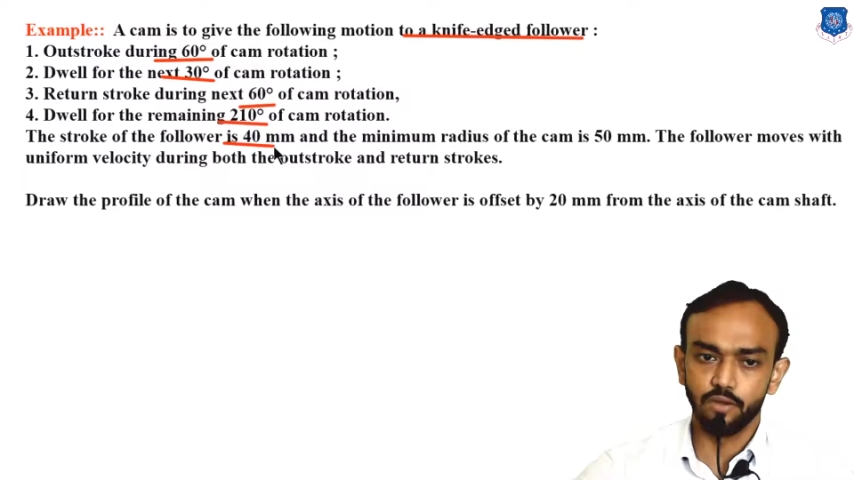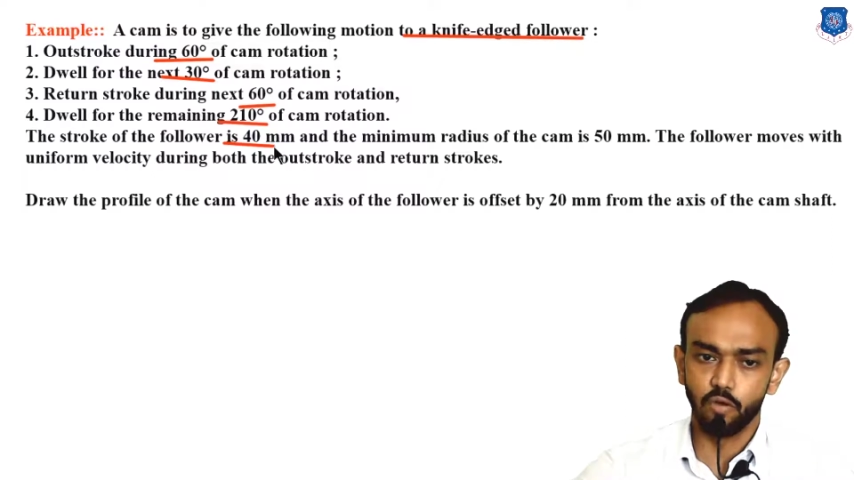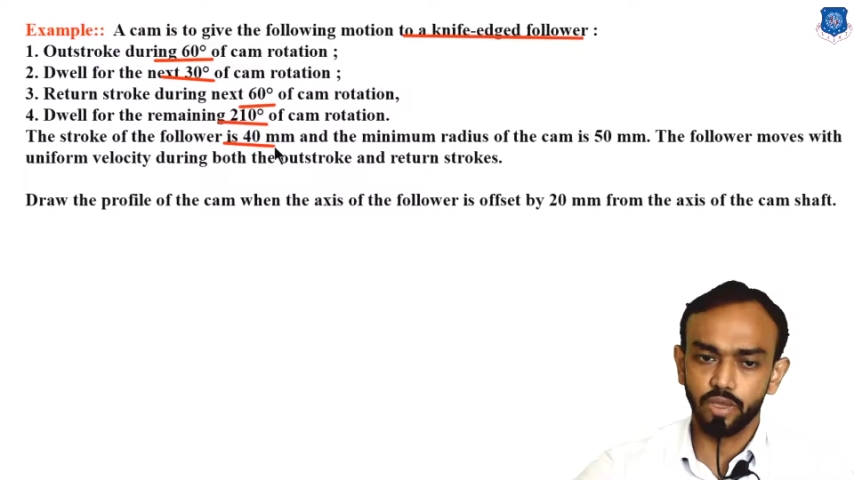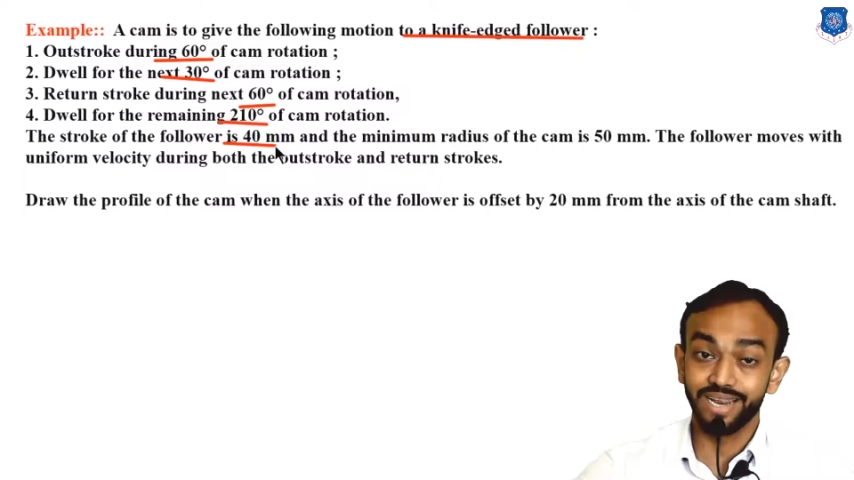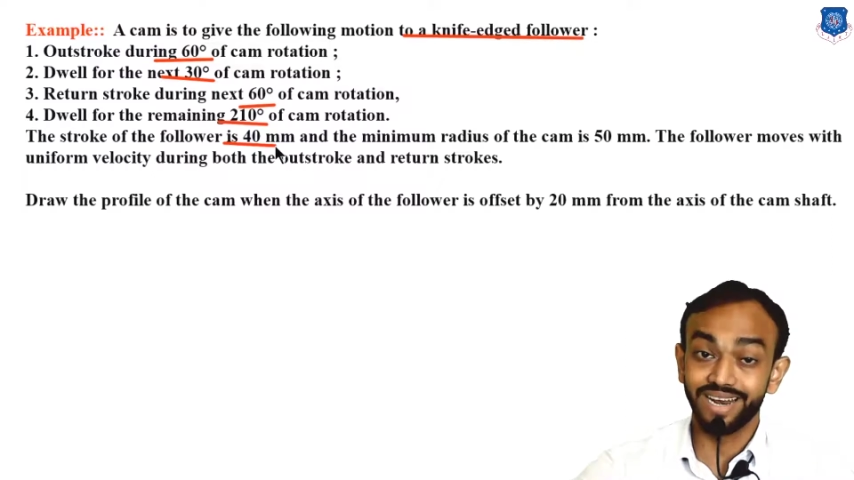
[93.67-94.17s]

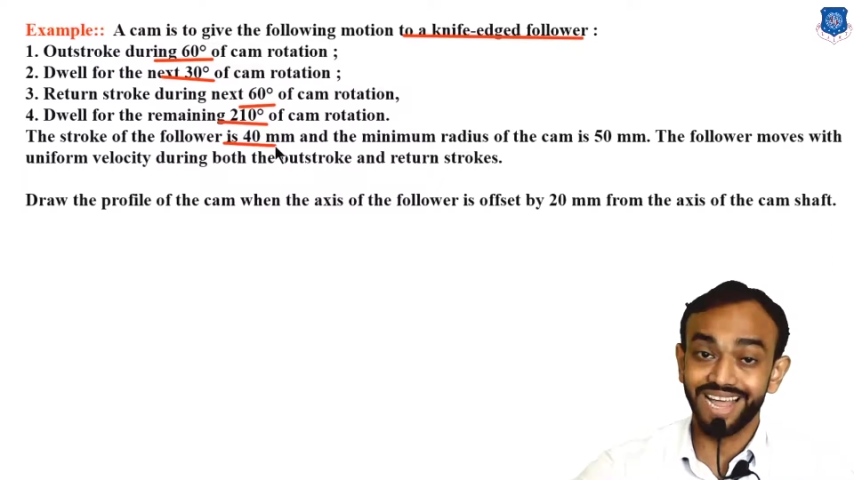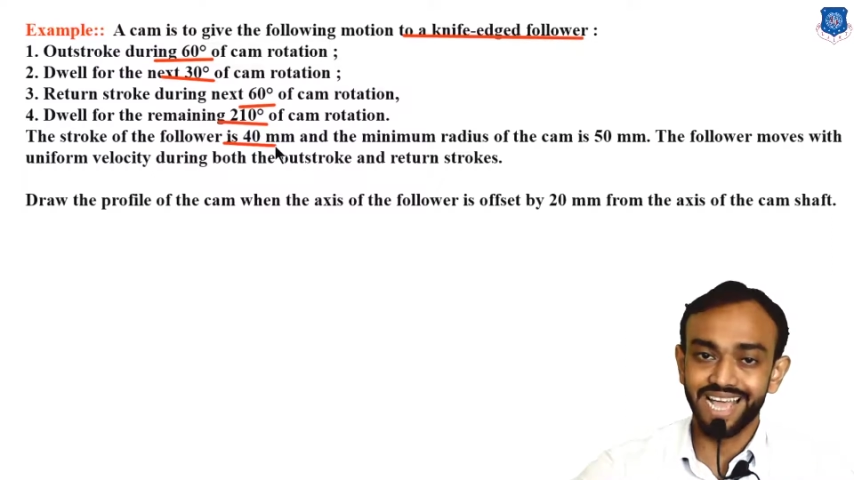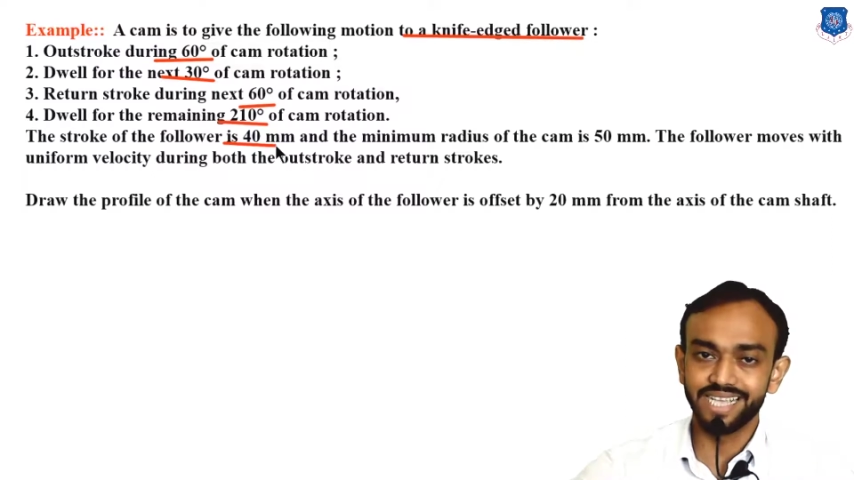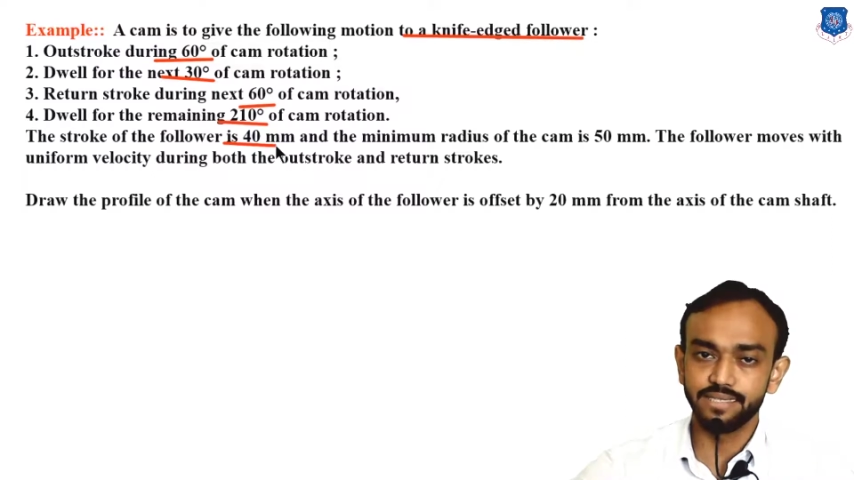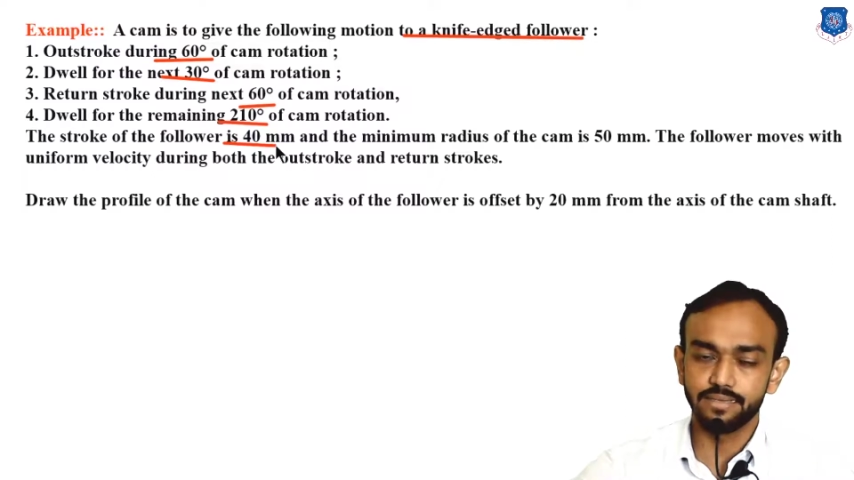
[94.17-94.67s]
Okay,
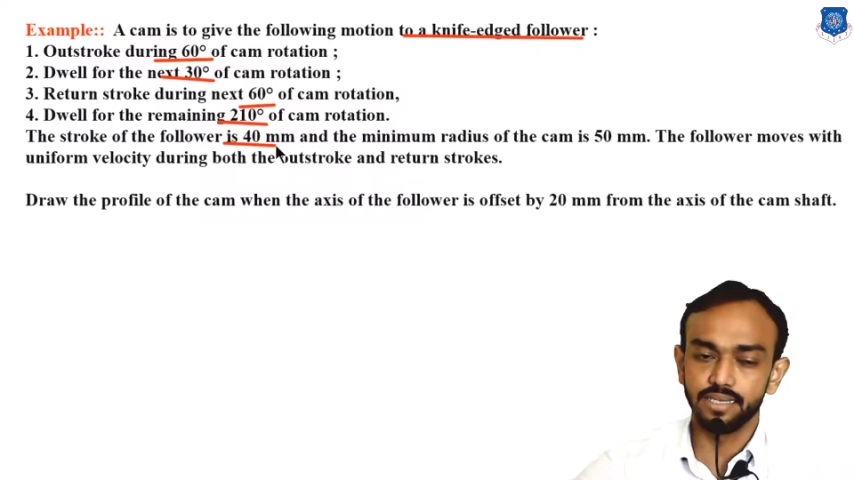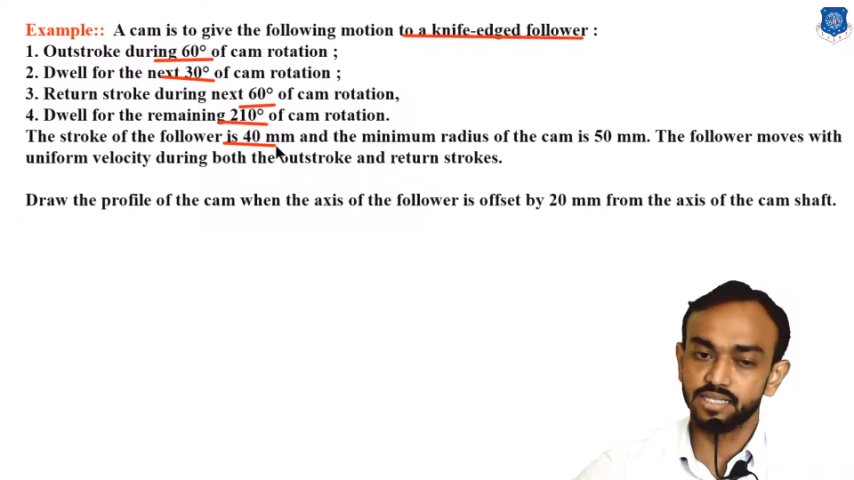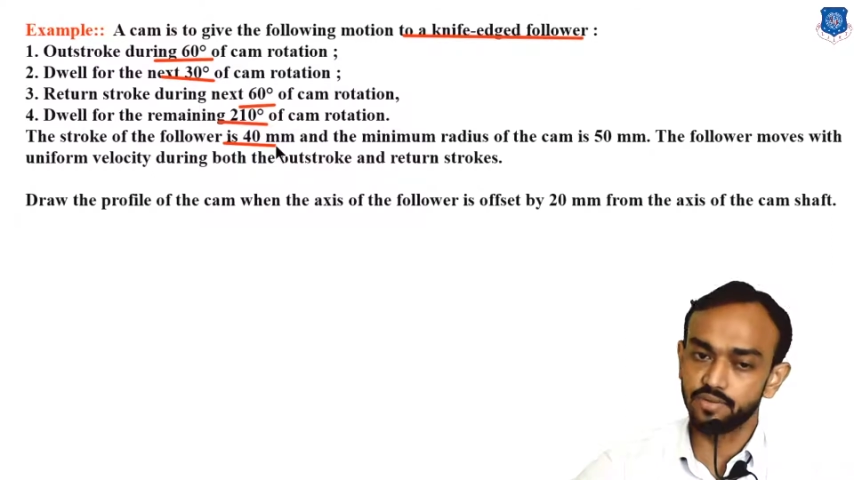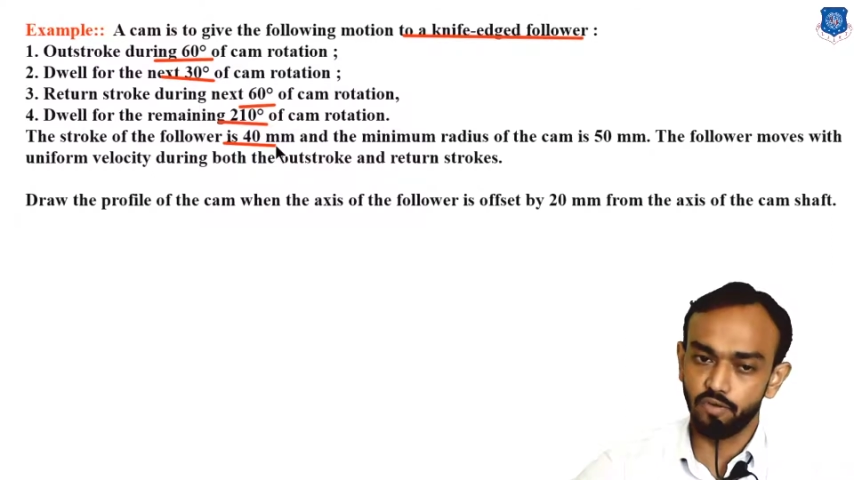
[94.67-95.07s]
rise is a